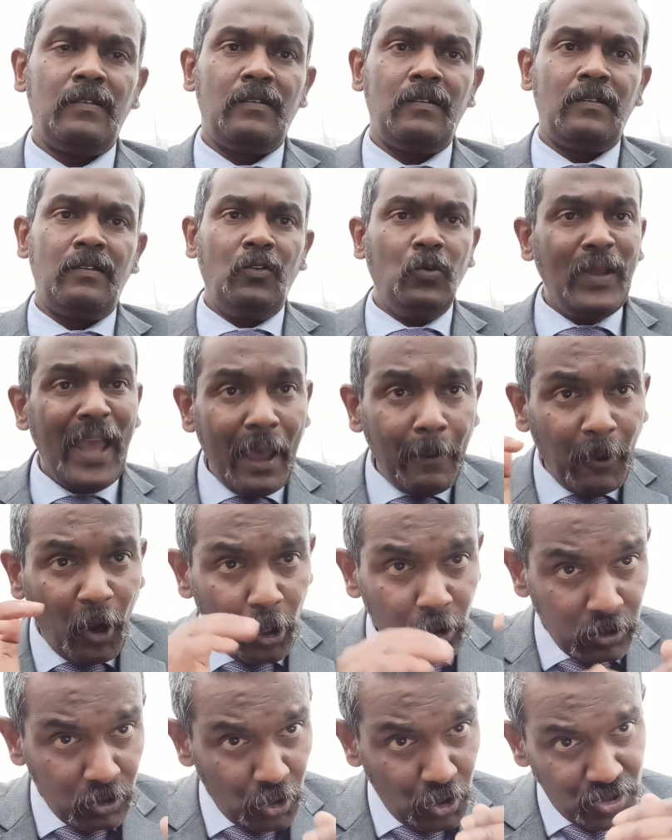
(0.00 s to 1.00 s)
We have
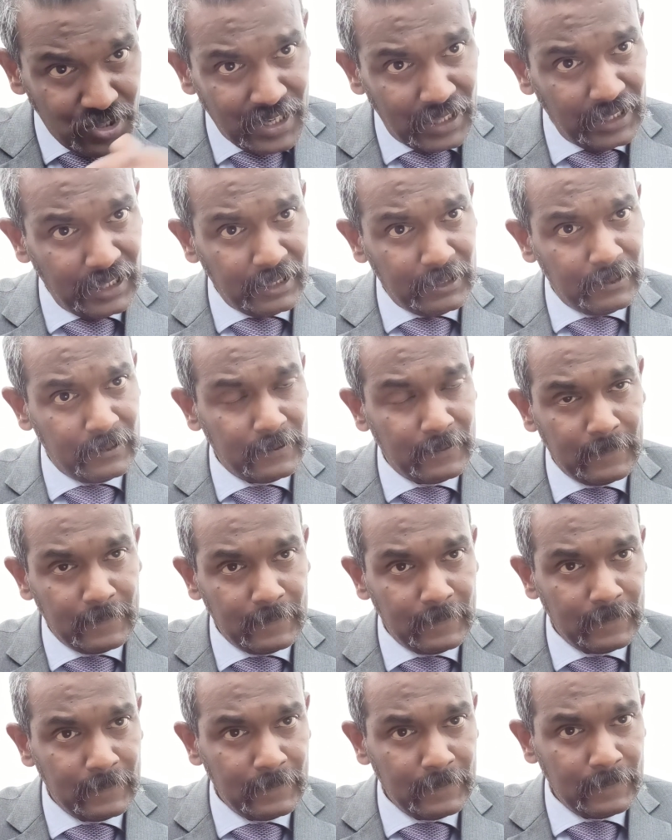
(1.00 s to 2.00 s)
also studied
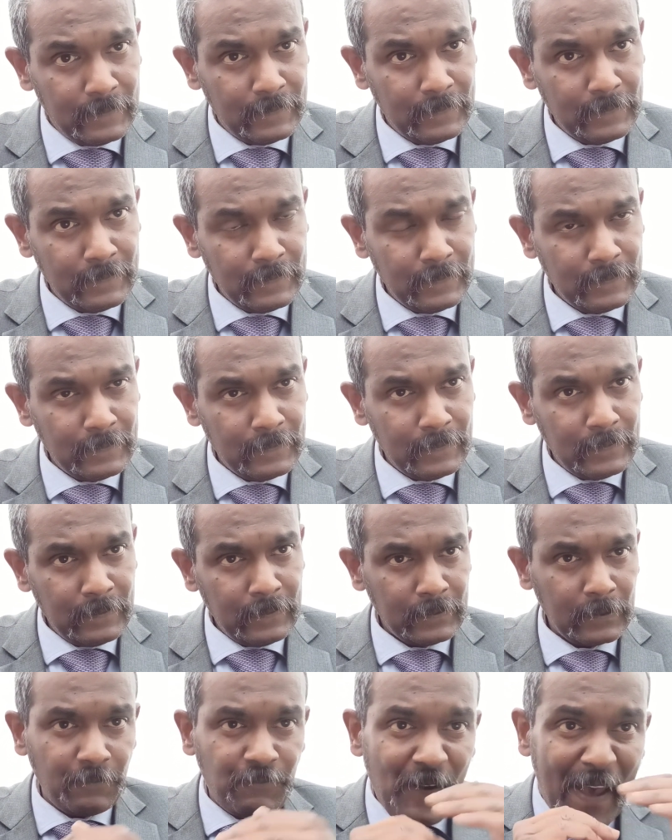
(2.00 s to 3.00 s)

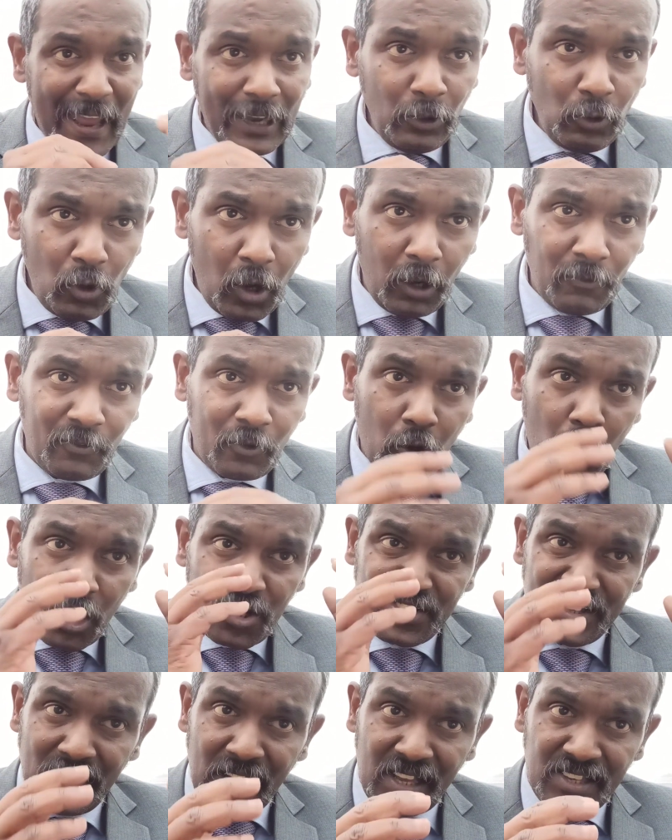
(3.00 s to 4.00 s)
the value of
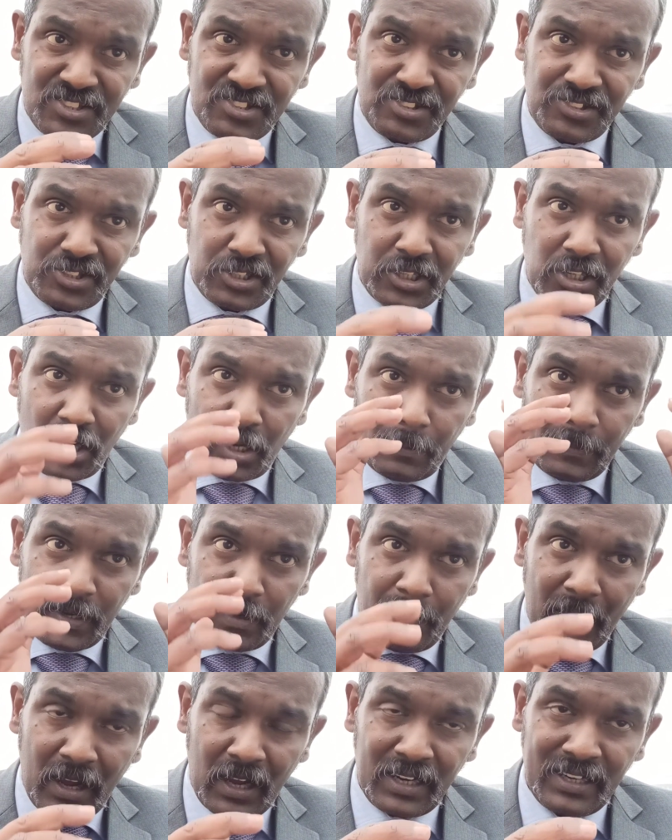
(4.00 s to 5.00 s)
cross elasticity of
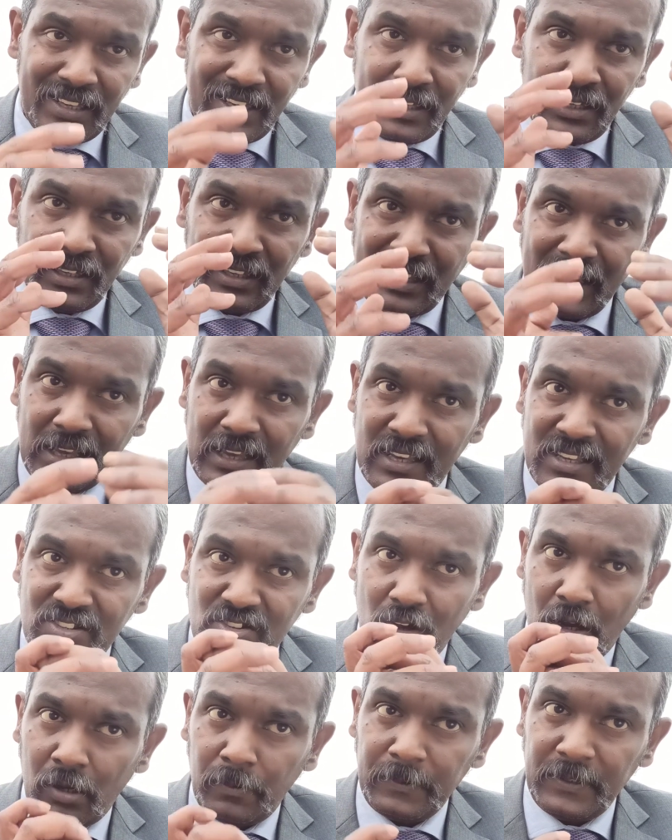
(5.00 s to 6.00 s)
demand in case
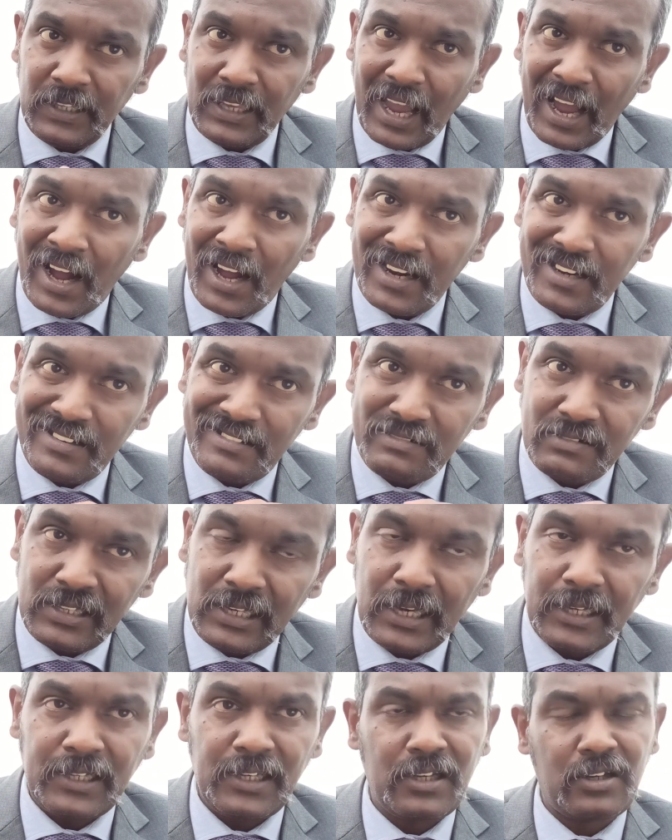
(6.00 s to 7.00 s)
of the
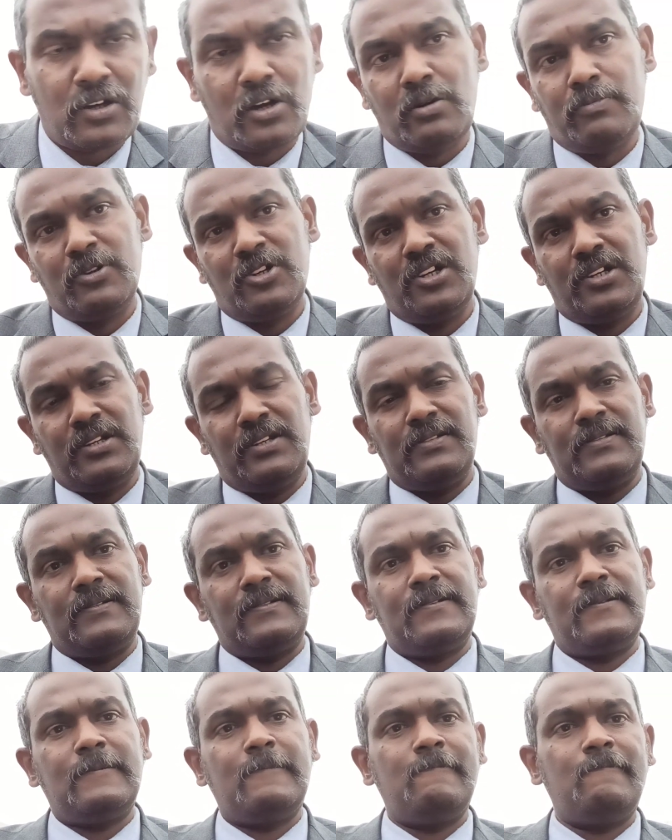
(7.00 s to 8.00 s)
unrelated
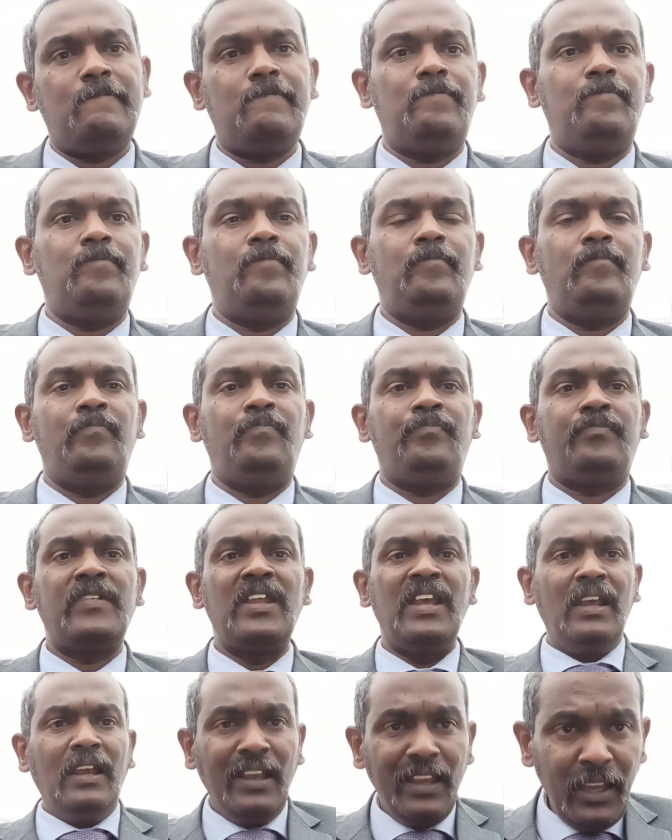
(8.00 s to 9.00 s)
commodities.
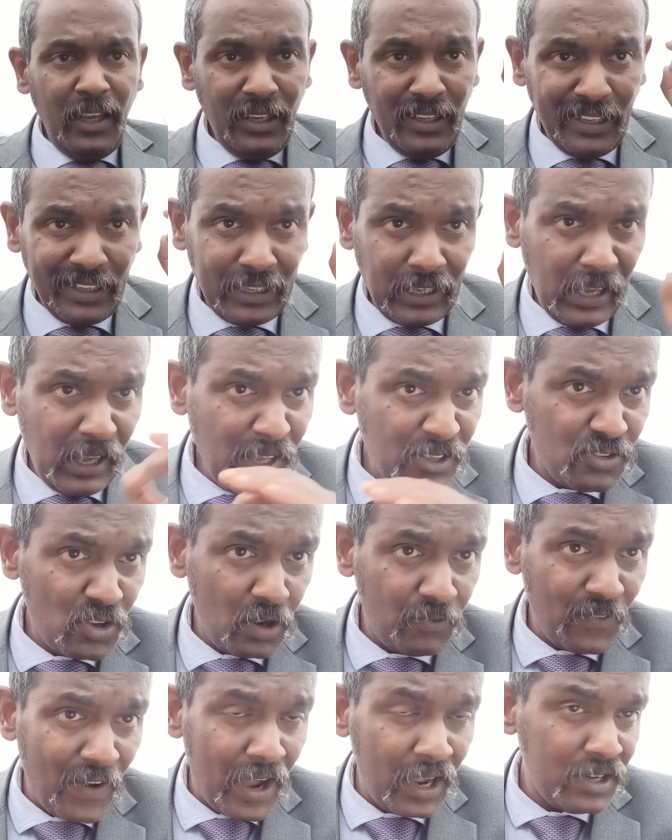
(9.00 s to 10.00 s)
In case
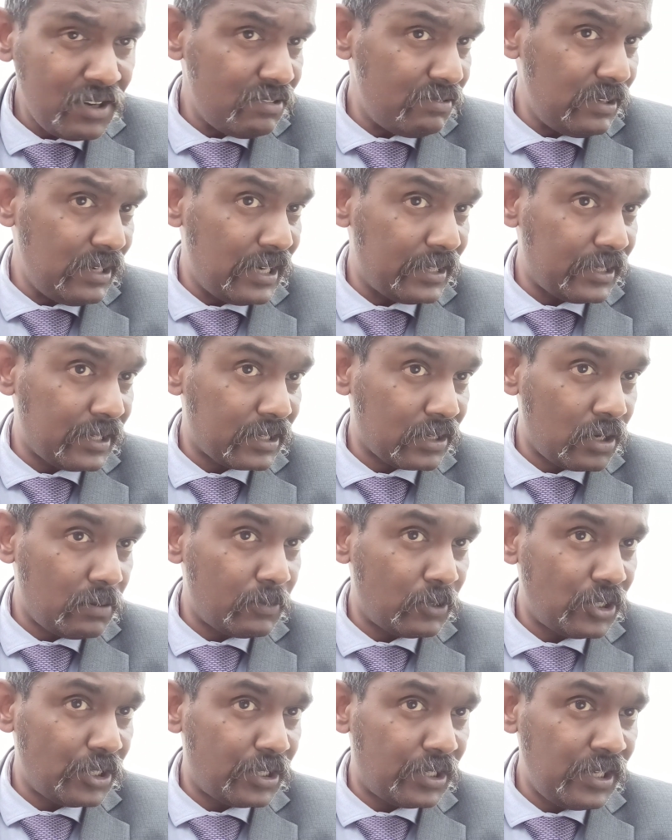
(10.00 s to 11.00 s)
of unrelated
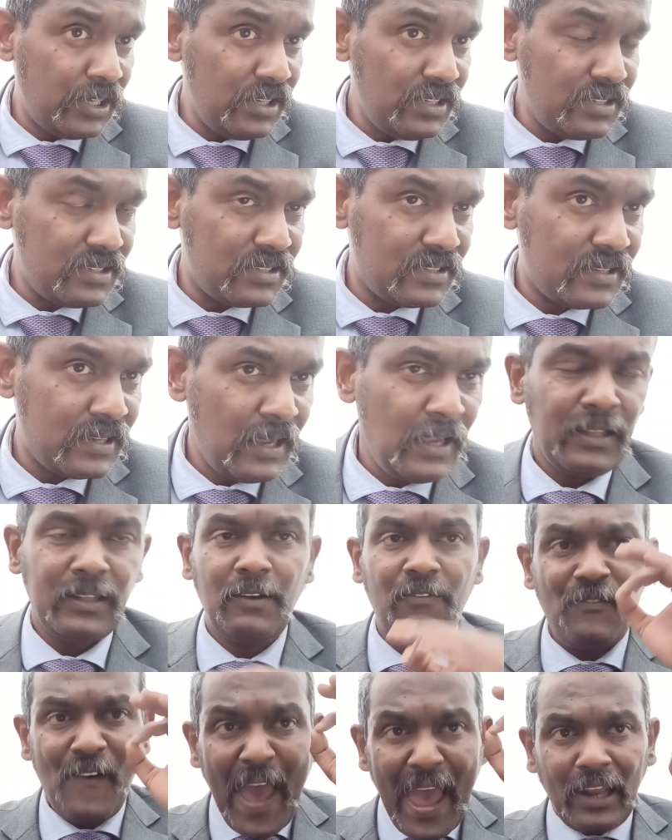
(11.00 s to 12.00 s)
commodities, the
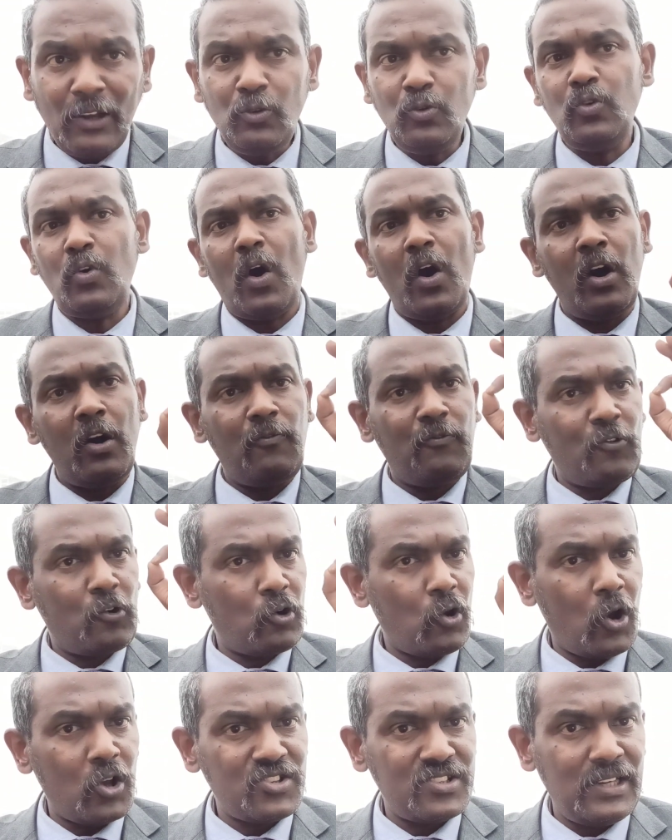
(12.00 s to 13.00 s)
value of
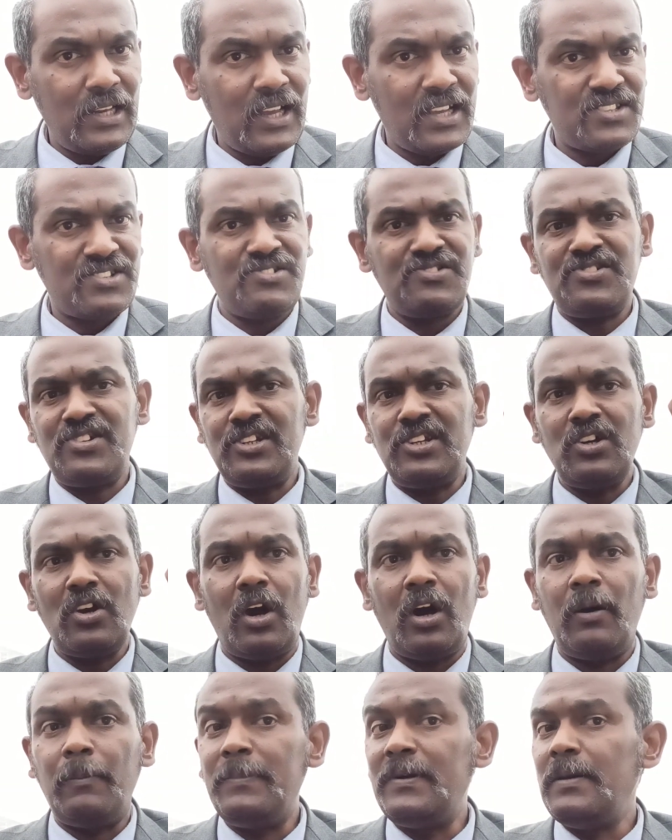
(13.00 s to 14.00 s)
cross elasticity
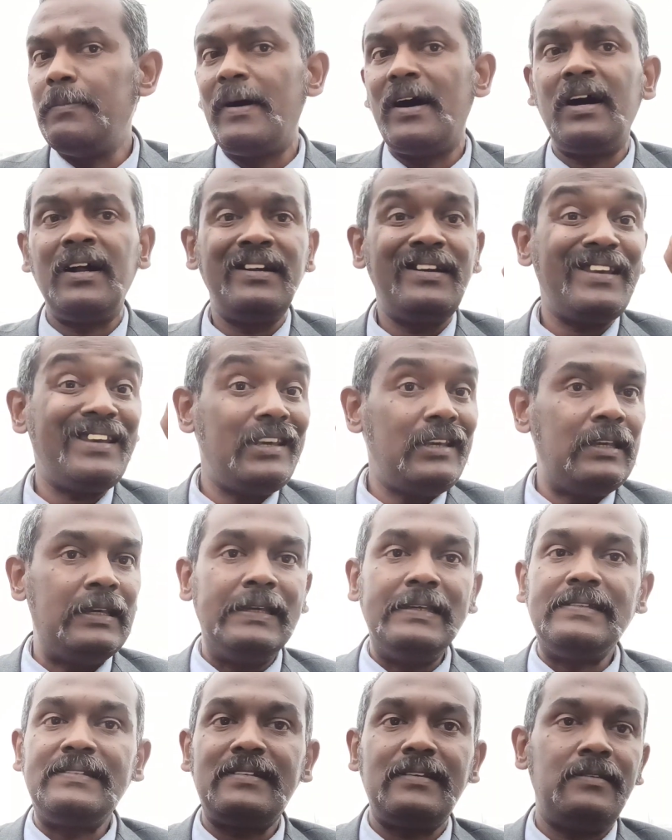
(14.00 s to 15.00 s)
of demand
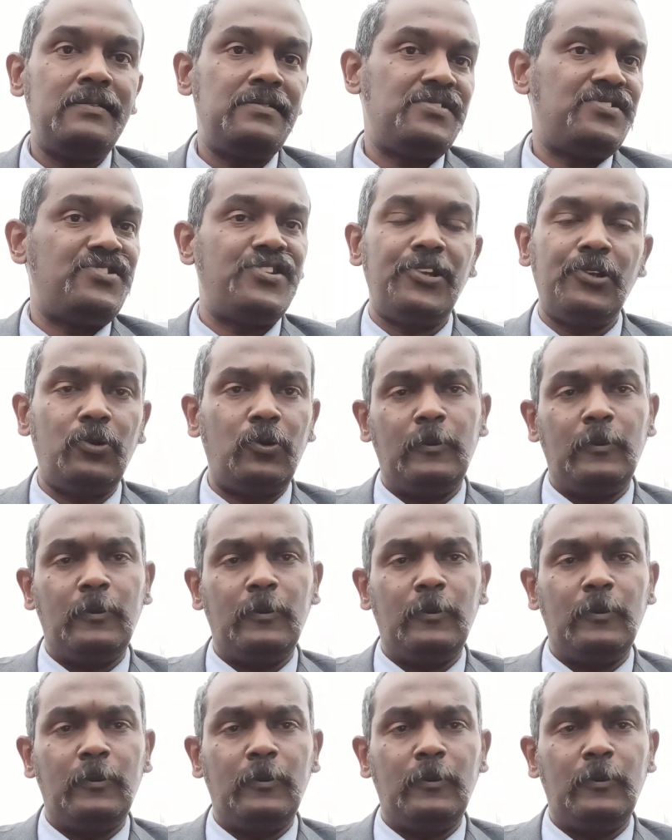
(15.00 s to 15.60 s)
is zero.